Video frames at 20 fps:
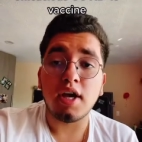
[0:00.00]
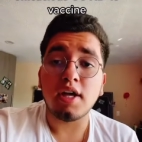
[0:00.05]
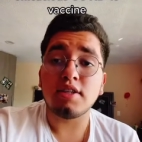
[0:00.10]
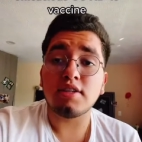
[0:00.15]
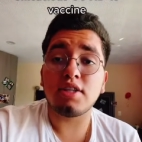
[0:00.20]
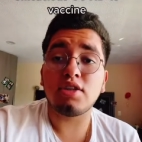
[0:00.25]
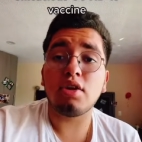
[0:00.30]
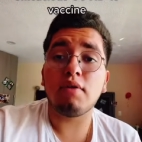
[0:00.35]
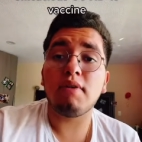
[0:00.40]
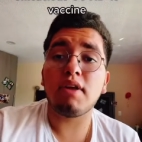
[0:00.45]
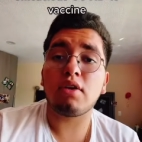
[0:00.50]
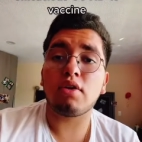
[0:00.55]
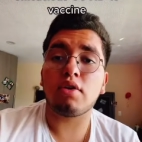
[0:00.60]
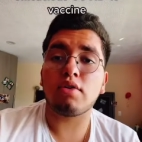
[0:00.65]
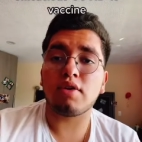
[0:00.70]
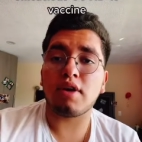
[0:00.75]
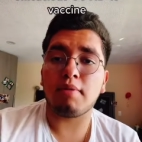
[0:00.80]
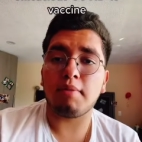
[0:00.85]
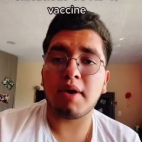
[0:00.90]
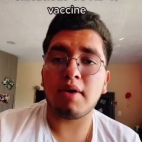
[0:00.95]
The novel
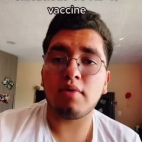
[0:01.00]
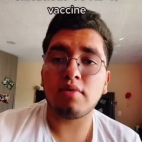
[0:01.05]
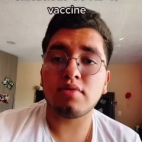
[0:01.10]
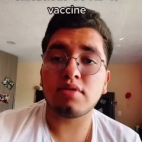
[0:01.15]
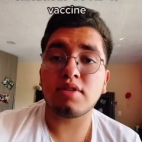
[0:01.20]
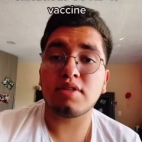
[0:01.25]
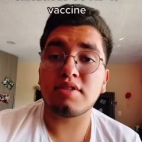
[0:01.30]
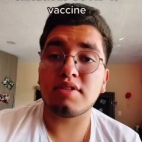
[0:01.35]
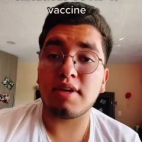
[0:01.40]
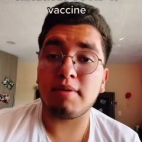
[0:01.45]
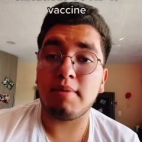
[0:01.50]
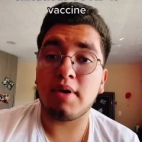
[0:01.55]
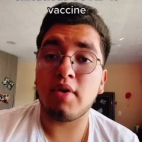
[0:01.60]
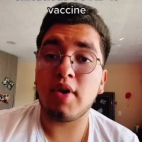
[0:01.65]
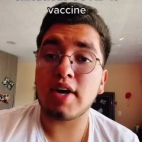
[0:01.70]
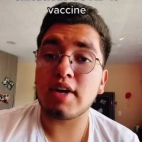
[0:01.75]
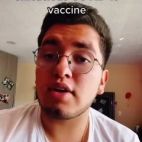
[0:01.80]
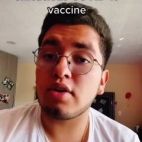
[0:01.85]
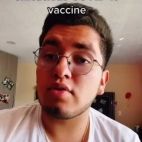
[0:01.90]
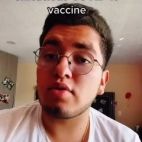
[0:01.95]
coronavirus, severe
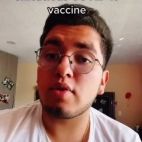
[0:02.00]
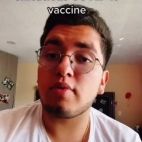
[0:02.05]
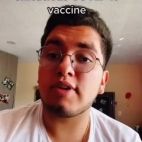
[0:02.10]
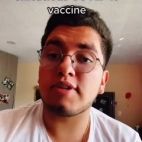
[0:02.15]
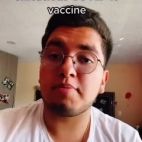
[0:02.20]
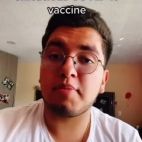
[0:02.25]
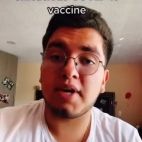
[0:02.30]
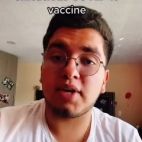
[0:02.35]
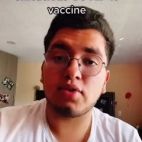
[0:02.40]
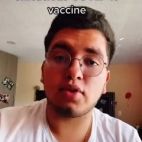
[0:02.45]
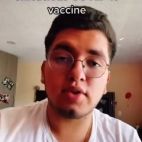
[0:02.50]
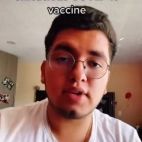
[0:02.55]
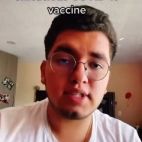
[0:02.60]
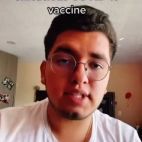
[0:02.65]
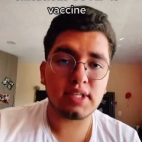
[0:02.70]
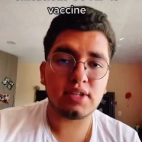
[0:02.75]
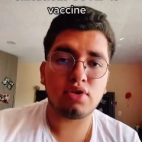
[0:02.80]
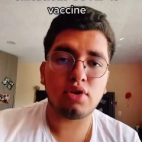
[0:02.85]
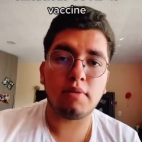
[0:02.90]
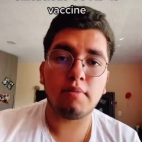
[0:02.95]
acute respiratory
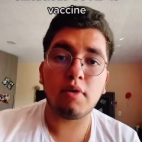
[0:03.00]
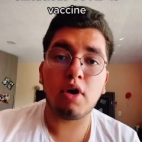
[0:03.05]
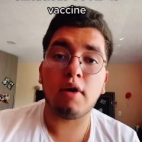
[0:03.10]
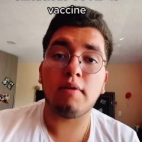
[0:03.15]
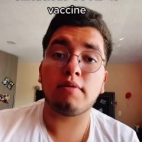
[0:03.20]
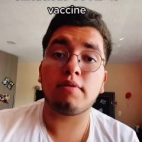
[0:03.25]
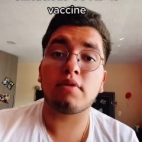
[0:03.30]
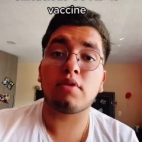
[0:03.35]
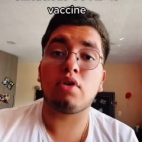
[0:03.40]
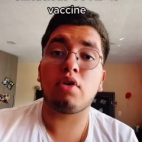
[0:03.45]
syndrome of